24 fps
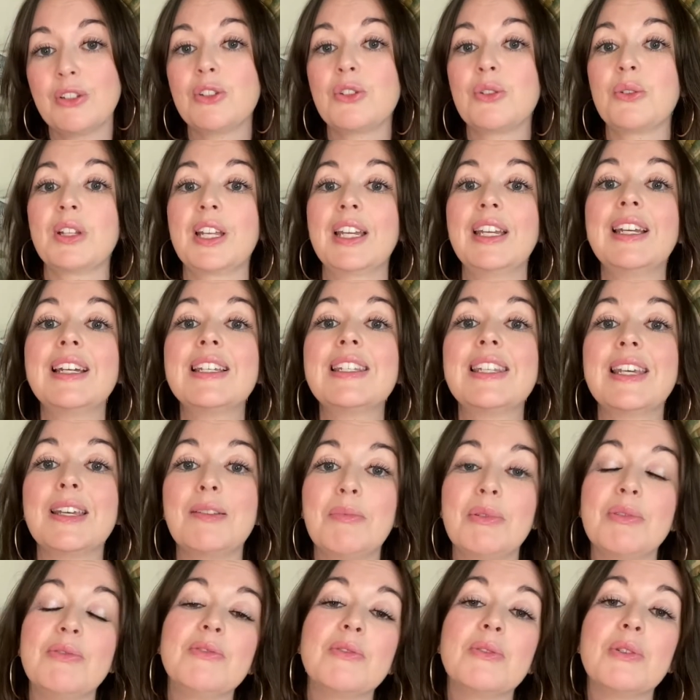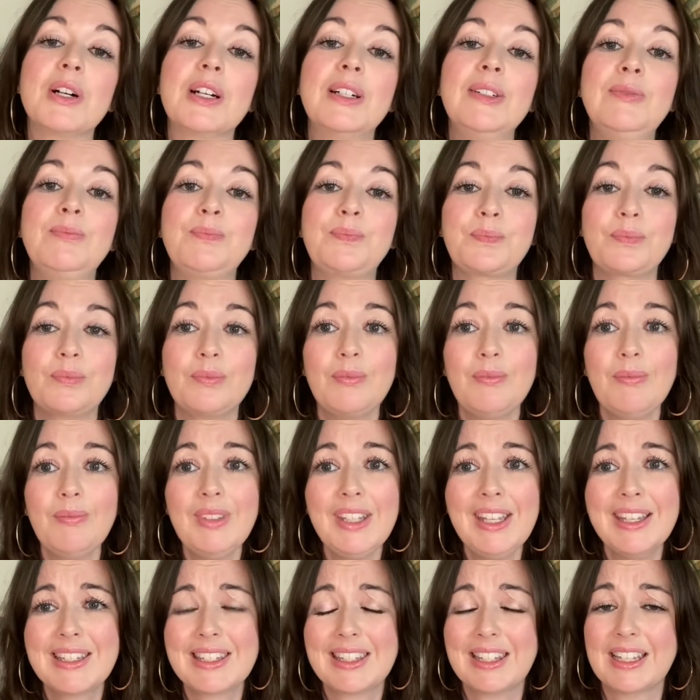So like I said before,
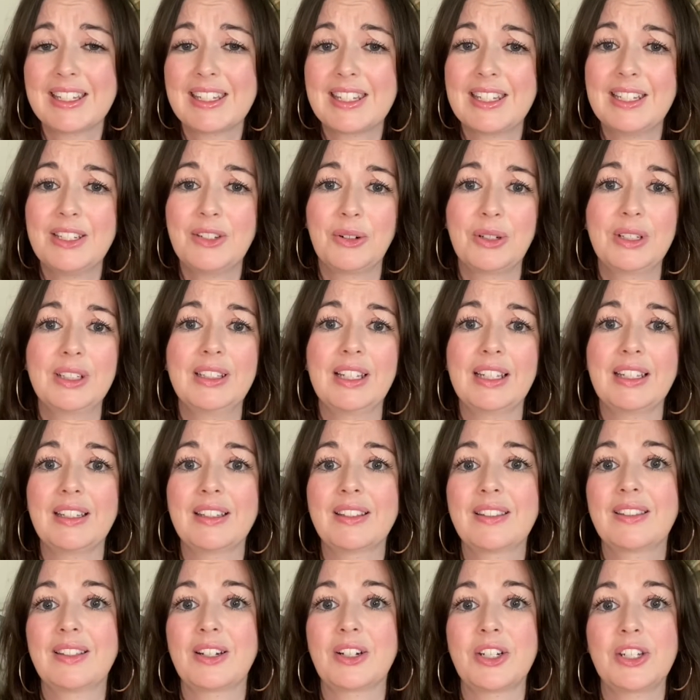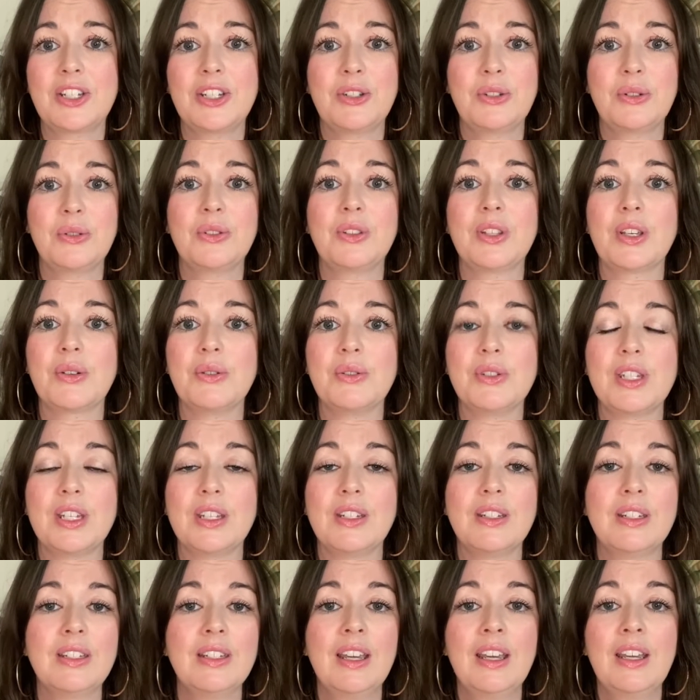it's listed on like
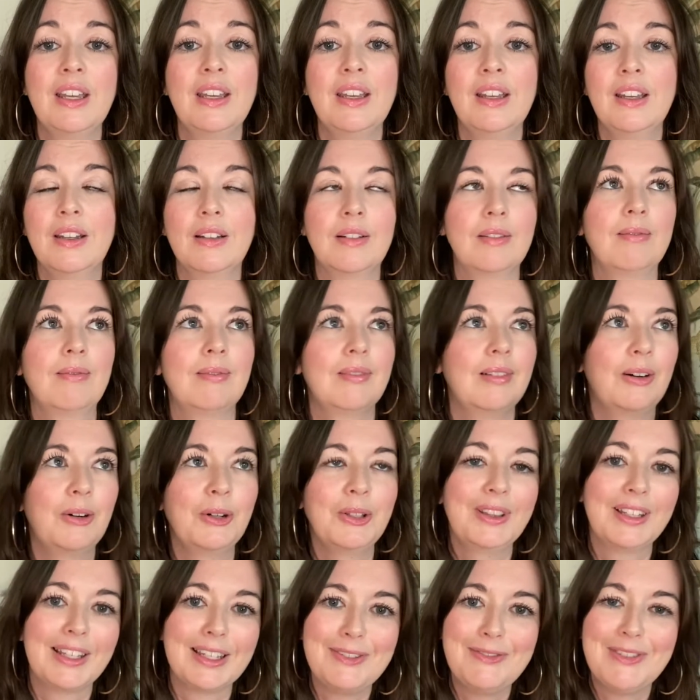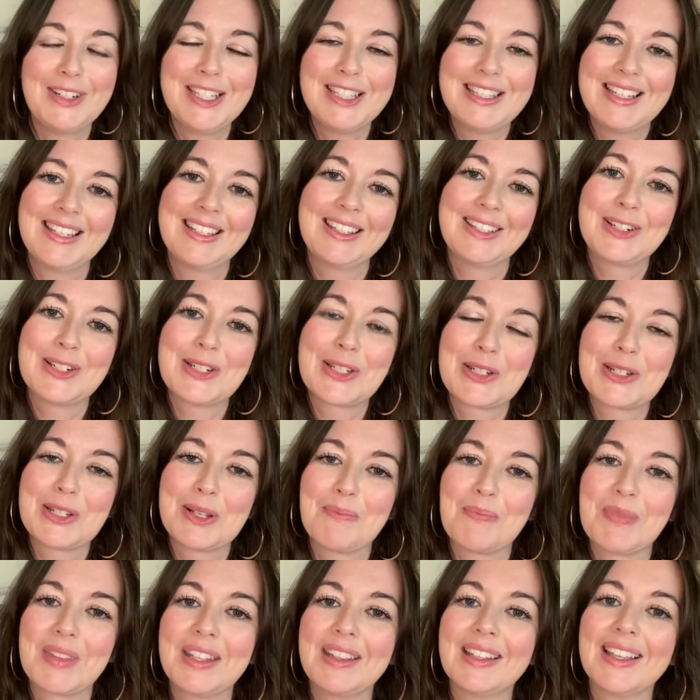32,000 online retailers or
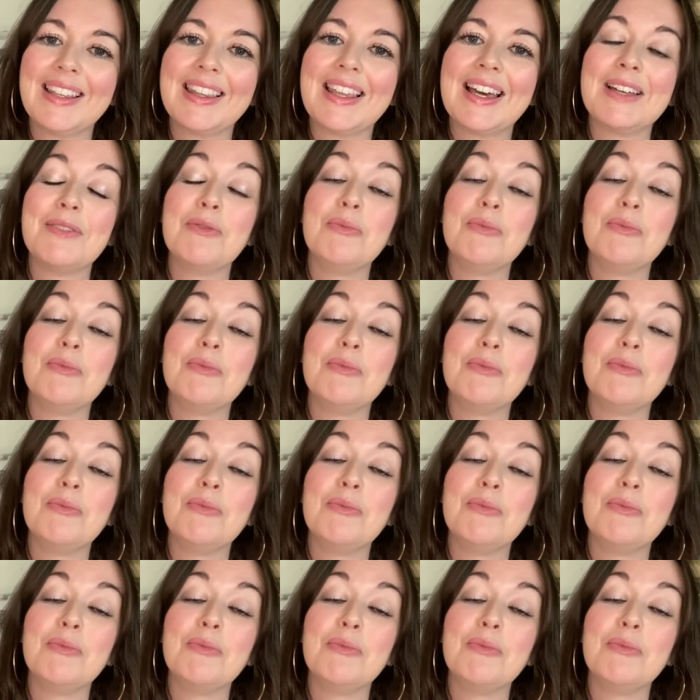something like that.